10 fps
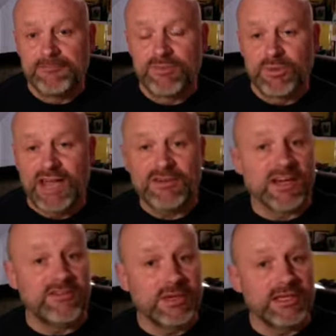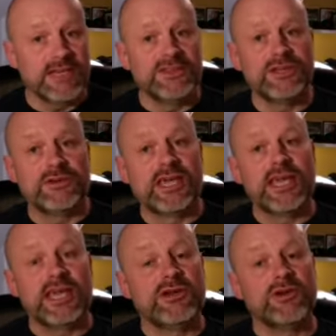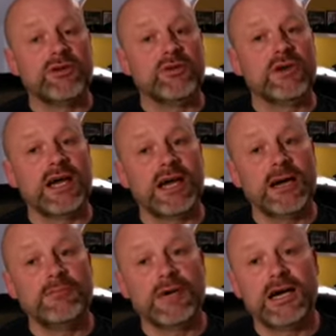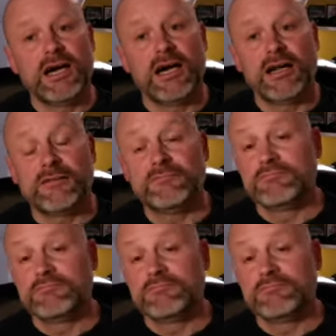We have a government in the UK who are